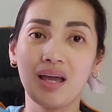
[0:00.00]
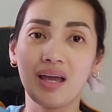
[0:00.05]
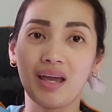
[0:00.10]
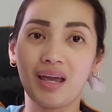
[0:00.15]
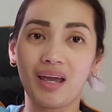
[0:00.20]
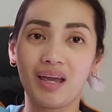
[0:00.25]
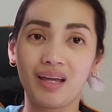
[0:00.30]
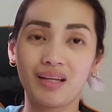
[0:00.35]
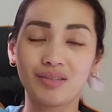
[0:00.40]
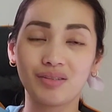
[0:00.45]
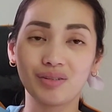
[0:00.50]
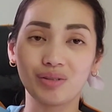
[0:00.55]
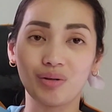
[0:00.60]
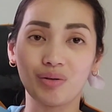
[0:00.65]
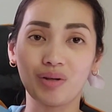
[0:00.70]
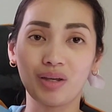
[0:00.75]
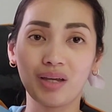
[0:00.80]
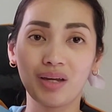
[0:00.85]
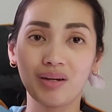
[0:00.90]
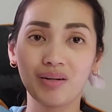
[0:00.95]
And
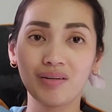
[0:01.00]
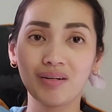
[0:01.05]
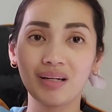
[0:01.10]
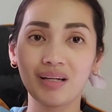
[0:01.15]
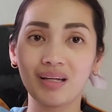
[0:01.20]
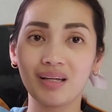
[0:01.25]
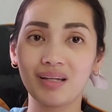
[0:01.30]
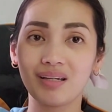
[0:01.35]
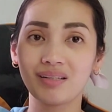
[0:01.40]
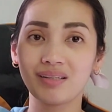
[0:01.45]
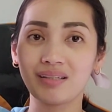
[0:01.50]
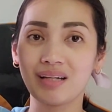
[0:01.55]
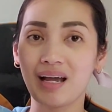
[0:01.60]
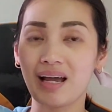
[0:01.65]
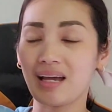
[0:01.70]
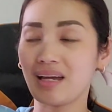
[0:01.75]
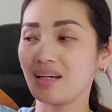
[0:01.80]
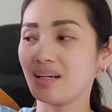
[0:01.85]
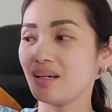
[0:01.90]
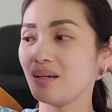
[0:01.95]
so here is the
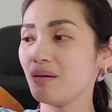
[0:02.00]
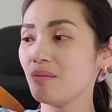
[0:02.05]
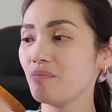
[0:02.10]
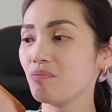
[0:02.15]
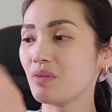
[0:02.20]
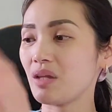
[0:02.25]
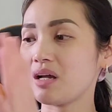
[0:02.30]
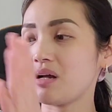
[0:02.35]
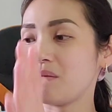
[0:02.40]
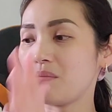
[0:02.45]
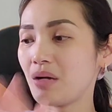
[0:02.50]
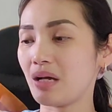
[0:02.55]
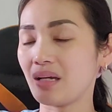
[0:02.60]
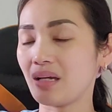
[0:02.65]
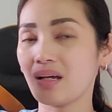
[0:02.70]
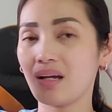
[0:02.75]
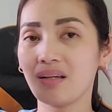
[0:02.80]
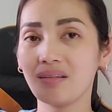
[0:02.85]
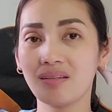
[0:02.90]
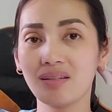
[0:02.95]
item. I
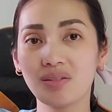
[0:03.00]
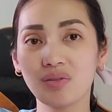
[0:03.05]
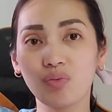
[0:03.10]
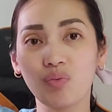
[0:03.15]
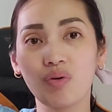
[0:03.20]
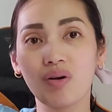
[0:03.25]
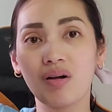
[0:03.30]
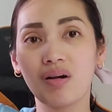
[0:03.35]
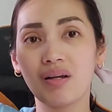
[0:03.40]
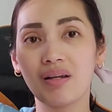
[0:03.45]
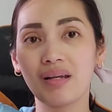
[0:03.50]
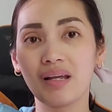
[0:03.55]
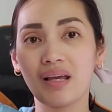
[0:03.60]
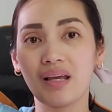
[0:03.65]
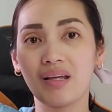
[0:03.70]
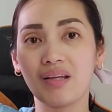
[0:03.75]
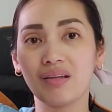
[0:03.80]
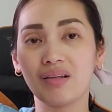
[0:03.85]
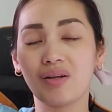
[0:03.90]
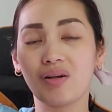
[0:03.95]
got this one
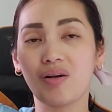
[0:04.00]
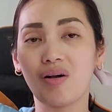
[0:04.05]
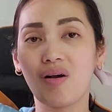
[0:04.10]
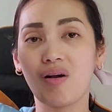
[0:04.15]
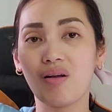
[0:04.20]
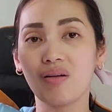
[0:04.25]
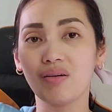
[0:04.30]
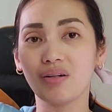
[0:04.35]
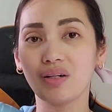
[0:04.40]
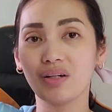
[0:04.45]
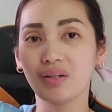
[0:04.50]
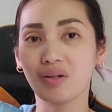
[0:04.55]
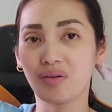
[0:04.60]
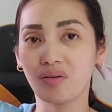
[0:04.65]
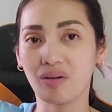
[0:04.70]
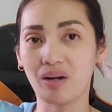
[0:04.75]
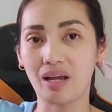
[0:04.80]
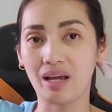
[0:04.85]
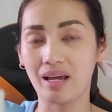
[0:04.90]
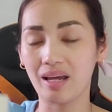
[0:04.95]
in color
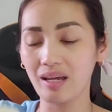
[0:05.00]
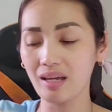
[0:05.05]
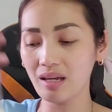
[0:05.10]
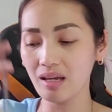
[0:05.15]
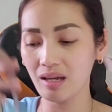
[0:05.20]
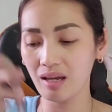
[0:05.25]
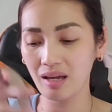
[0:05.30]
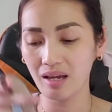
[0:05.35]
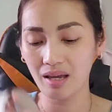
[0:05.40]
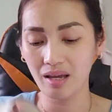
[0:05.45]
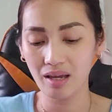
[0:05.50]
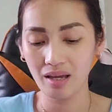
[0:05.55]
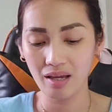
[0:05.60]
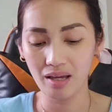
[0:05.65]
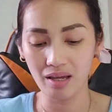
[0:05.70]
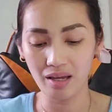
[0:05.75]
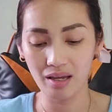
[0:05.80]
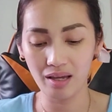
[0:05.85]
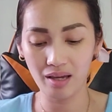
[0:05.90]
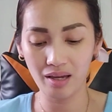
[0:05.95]
gray,
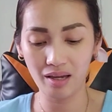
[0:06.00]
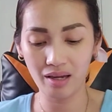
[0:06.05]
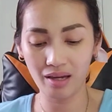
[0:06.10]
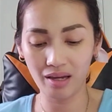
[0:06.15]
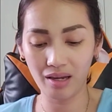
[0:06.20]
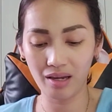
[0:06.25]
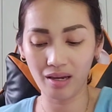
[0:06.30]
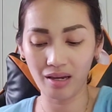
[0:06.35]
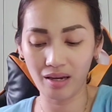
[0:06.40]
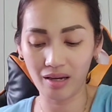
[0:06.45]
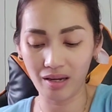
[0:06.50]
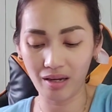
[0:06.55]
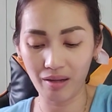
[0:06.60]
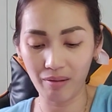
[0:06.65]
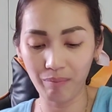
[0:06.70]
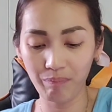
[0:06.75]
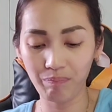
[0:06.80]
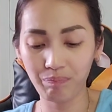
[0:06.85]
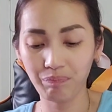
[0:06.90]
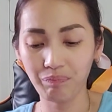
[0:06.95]

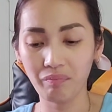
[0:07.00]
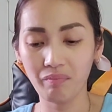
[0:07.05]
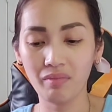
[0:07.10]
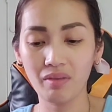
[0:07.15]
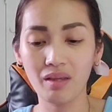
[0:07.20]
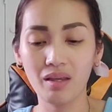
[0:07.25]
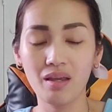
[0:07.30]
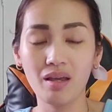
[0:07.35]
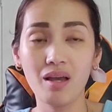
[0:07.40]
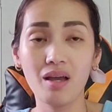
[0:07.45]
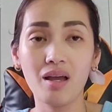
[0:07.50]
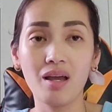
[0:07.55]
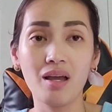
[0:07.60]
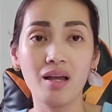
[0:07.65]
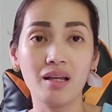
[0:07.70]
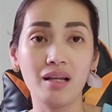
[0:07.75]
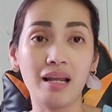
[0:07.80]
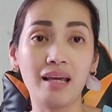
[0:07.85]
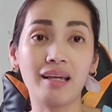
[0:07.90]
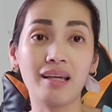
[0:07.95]
and
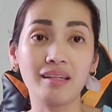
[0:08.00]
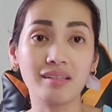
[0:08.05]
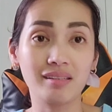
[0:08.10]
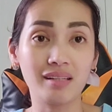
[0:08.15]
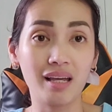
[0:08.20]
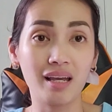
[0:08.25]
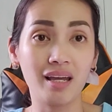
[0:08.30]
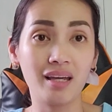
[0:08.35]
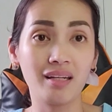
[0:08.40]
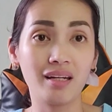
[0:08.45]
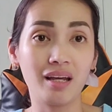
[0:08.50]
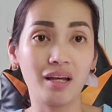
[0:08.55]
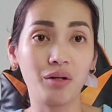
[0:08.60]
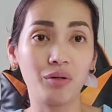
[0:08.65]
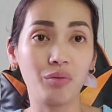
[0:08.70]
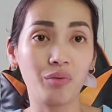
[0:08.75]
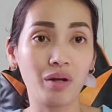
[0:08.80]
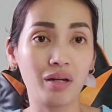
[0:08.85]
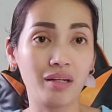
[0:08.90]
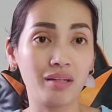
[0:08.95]
like I said, I
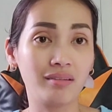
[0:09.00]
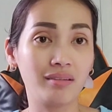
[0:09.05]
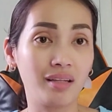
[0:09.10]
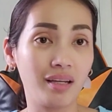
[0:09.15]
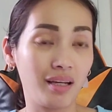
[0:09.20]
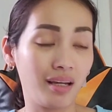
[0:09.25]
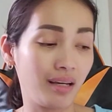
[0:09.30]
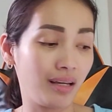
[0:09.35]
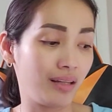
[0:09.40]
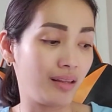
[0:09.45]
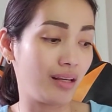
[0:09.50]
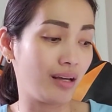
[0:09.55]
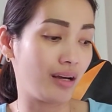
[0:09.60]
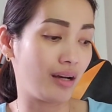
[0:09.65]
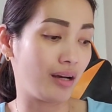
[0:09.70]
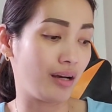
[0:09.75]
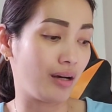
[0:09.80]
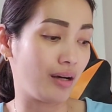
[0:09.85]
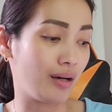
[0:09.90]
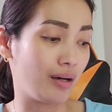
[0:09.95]
already did
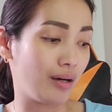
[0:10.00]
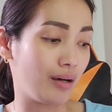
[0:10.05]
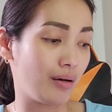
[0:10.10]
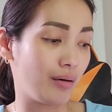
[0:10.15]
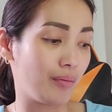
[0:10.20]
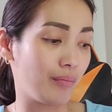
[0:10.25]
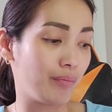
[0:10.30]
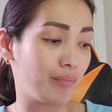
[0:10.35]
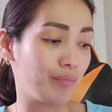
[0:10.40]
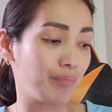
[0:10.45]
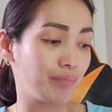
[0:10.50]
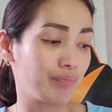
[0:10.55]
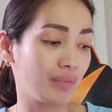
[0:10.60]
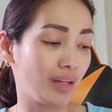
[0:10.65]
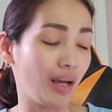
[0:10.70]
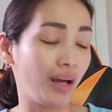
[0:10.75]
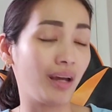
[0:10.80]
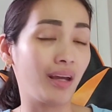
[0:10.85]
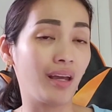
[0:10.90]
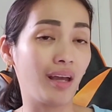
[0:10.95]

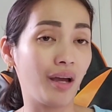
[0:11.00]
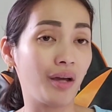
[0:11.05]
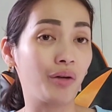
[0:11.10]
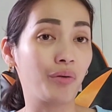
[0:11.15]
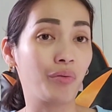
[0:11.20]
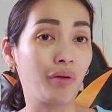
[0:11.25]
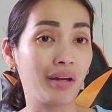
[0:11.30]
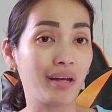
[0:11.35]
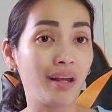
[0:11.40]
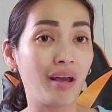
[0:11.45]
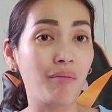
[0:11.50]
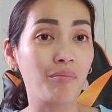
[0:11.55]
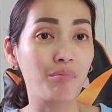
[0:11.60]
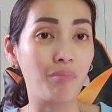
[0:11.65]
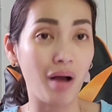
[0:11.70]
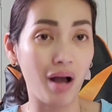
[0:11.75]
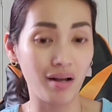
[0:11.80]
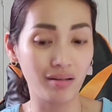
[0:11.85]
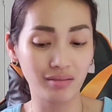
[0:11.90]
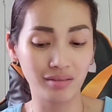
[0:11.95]
I already
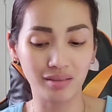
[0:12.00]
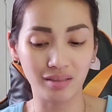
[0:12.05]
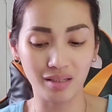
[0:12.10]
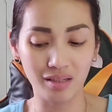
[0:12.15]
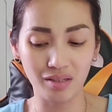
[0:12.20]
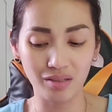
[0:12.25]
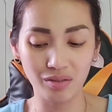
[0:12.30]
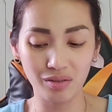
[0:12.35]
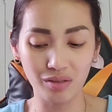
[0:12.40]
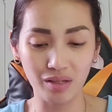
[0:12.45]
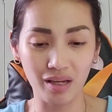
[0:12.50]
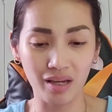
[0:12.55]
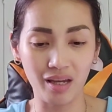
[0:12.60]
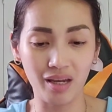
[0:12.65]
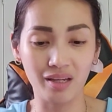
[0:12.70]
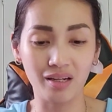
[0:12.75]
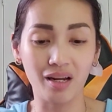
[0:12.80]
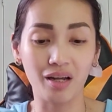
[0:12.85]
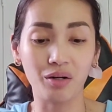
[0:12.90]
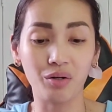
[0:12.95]
unboxed this,
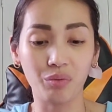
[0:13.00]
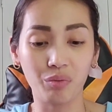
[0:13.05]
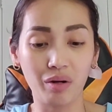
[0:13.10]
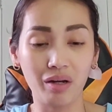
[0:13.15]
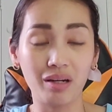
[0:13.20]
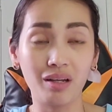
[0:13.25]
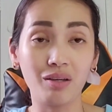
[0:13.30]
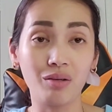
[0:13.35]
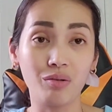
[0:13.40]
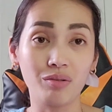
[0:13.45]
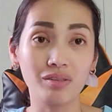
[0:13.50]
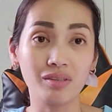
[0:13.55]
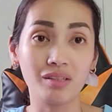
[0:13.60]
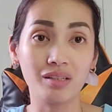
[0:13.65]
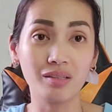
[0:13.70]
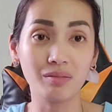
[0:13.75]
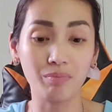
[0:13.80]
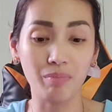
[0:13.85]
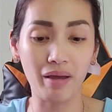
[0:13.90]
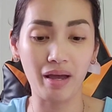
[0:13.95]
and I already used
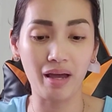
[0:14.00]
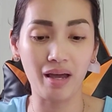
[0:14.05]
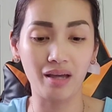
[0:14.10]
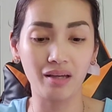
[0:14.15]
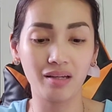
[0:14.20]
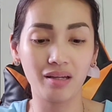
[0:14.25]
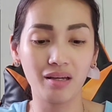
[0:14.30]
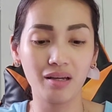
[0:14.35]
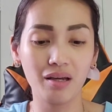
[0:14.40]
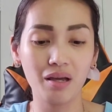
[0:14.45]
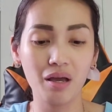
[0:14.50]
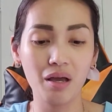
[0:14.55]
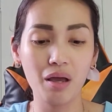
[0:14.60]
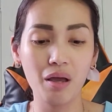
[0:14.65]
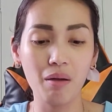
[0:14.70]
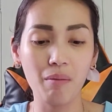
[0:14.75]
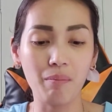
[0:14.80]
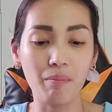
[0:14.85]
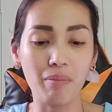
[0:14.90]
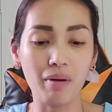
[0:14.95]
this bag,
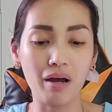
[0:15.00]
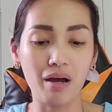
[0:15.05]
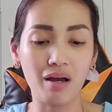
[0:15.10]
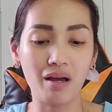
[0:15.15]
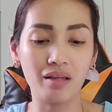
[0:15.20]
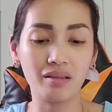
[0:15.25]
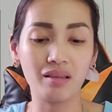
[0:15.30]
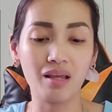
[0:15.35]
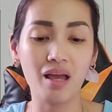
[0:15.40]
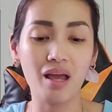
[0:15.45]
but